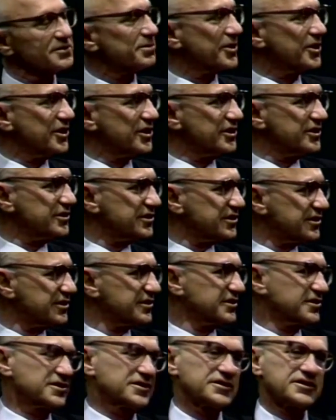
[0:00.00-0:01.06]
produced
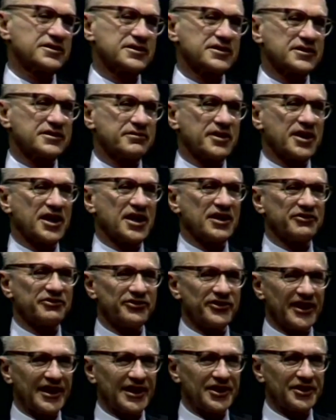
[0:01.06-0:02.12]
by a
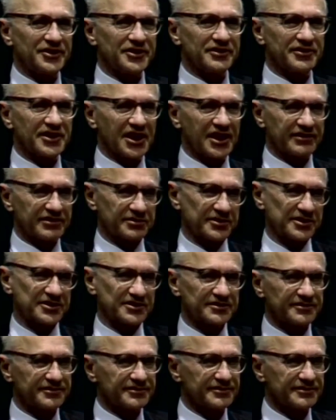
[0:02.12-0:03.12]
failure of government,